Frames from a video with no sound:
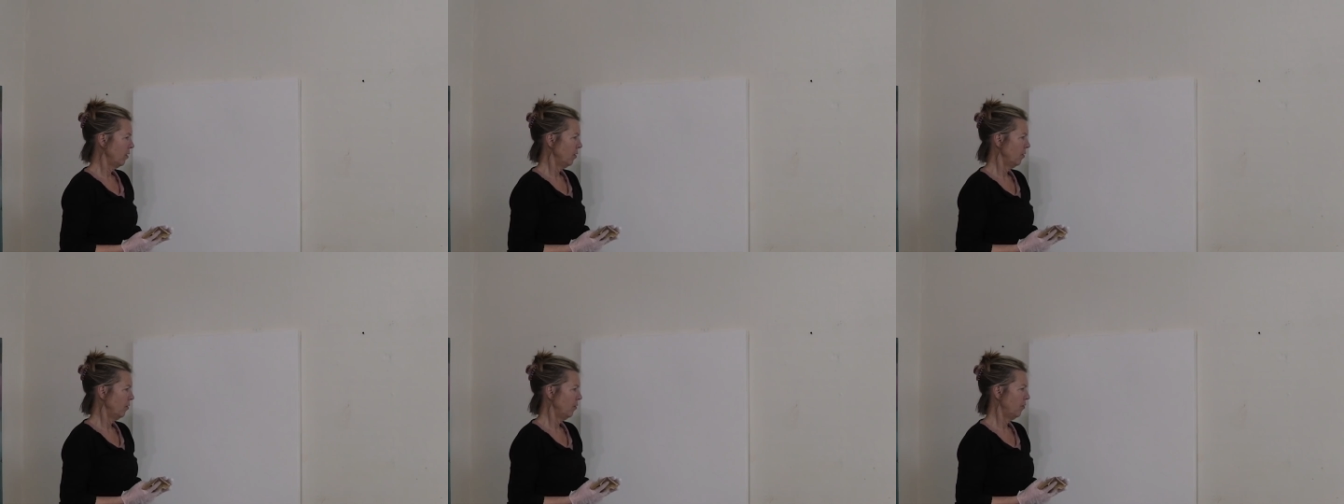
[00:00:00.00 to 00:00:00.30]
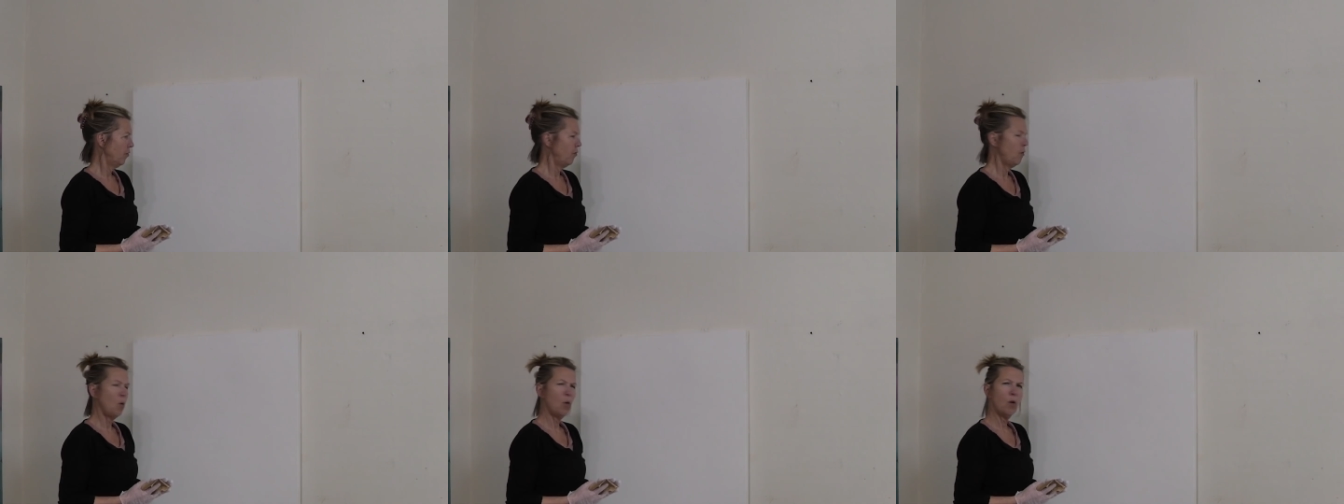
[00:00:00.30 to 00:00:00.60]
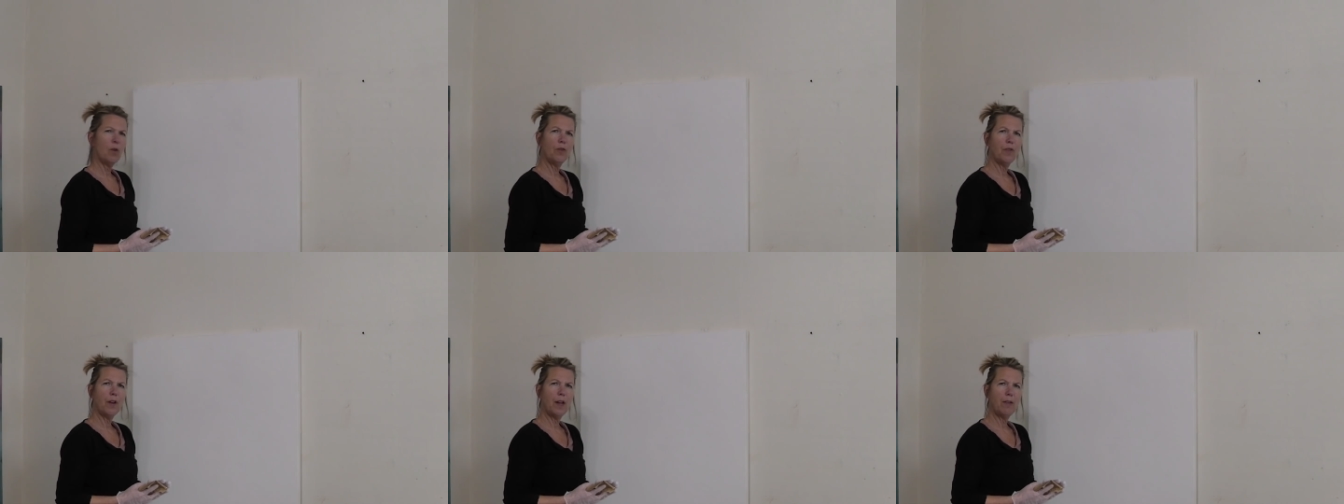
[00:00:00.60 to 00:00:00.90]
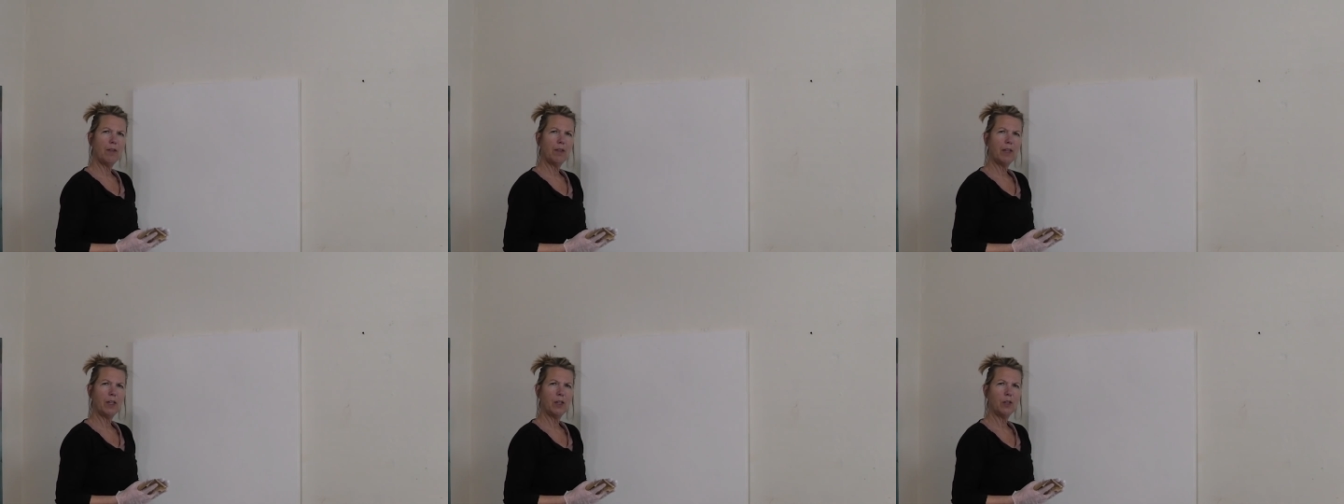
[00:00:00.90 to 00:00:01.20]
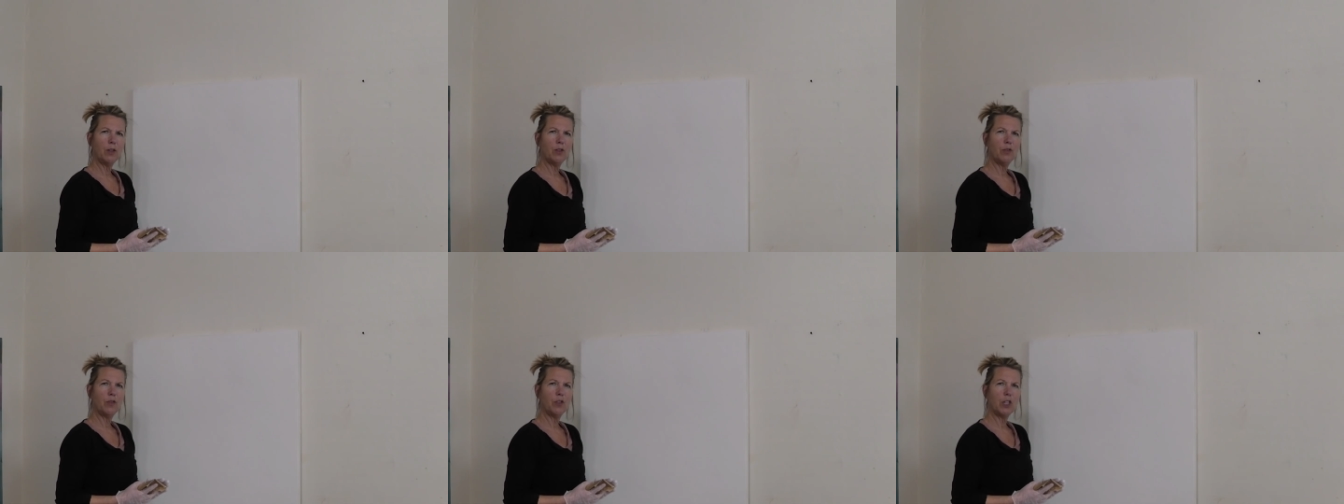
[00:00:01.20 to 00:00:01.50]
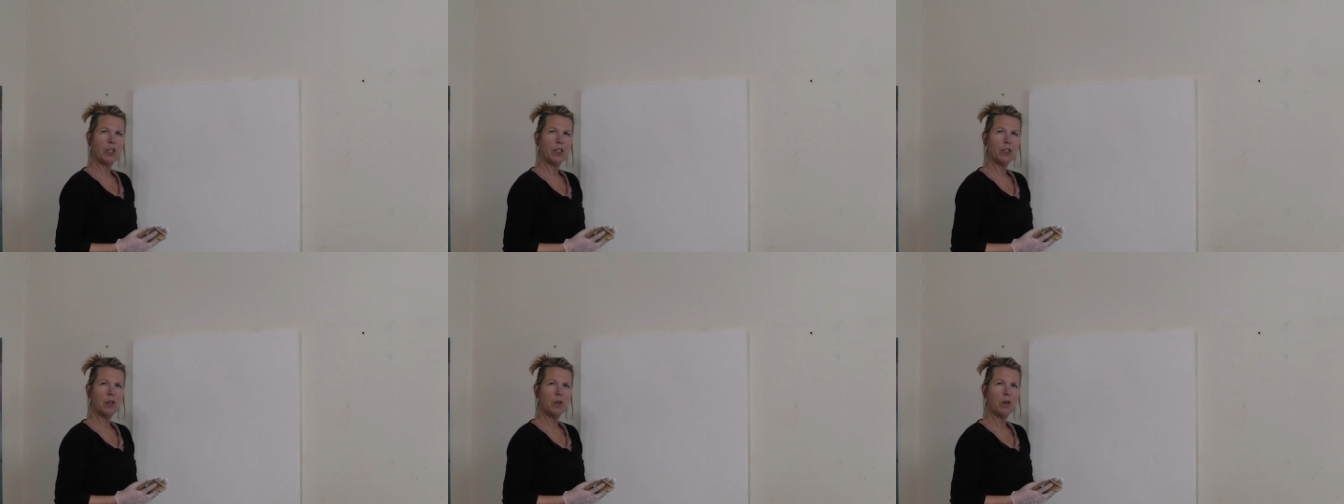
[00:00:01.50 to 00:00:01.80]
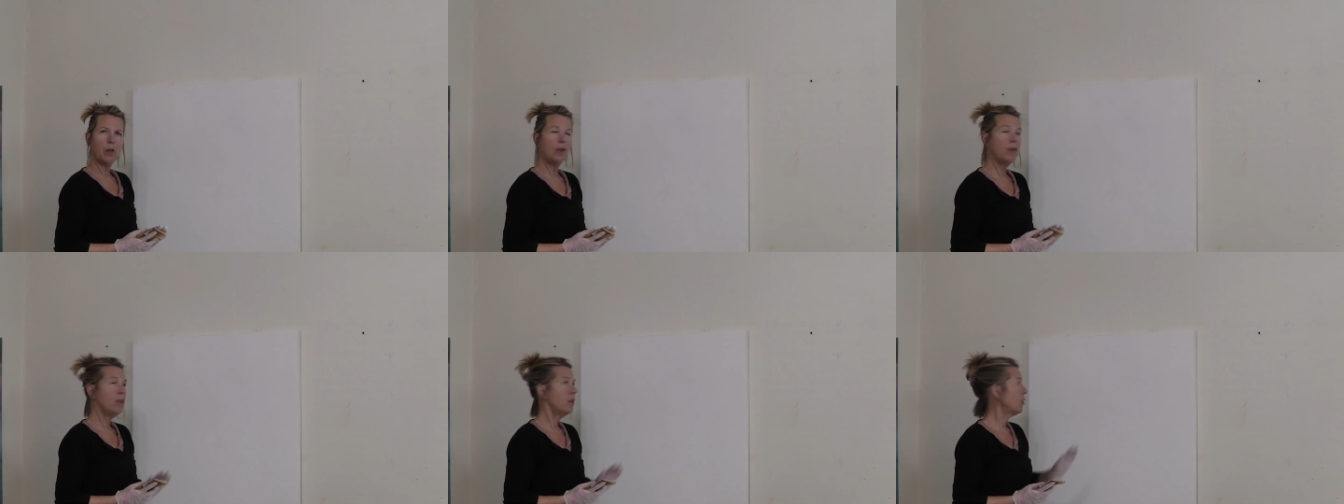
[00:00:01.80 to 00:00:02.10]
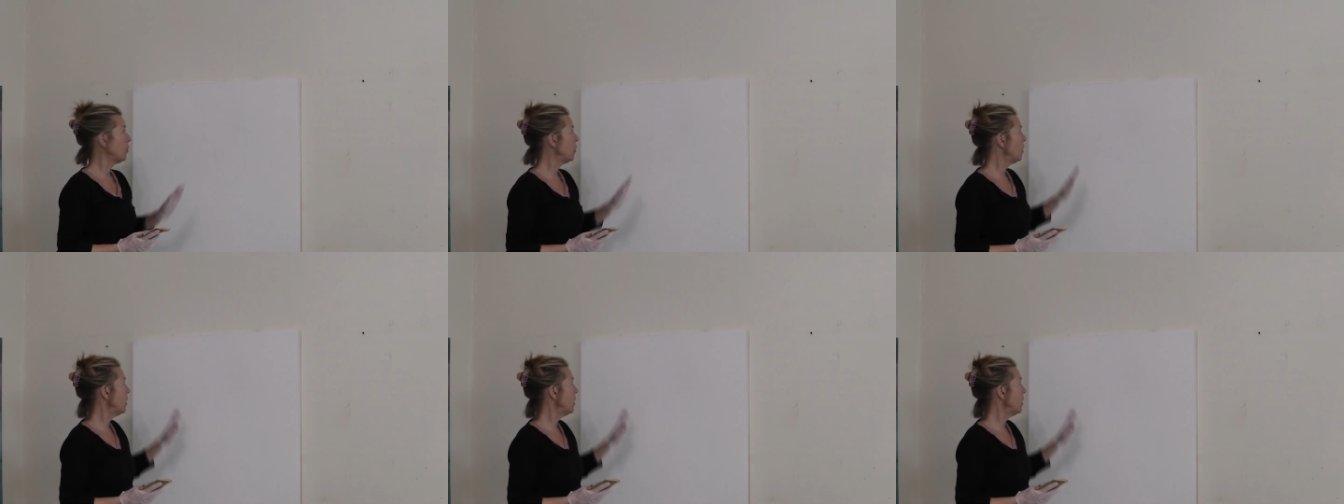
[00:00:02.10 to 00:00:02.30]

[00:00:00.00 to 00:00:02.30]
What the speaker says: 4 or 5 layers of gesso on this